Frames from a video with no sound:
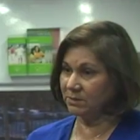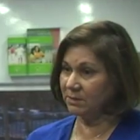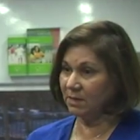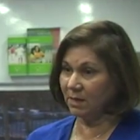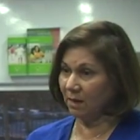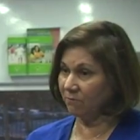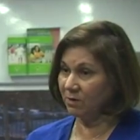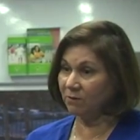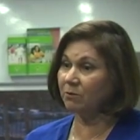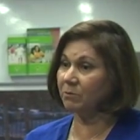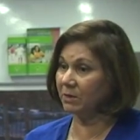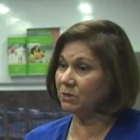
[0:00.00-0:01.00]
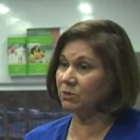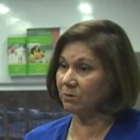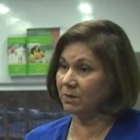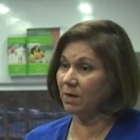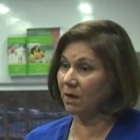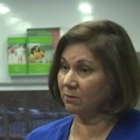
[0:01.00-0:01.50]
see have never been to
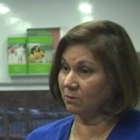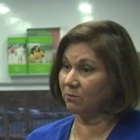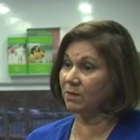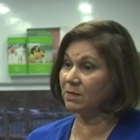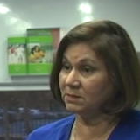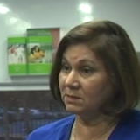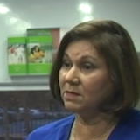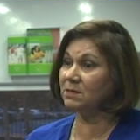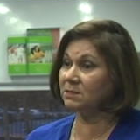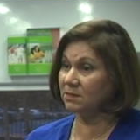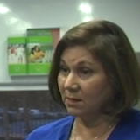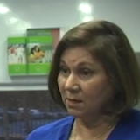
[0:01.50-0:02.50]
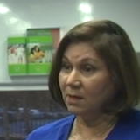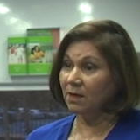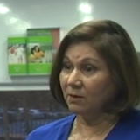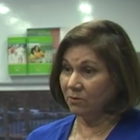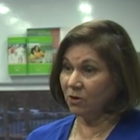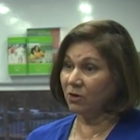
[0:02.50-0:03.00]
a doctor. This is
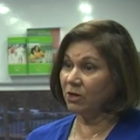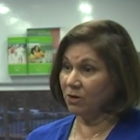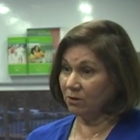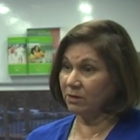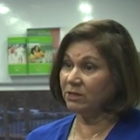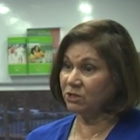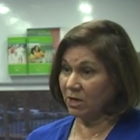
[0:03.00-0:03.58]
their yearly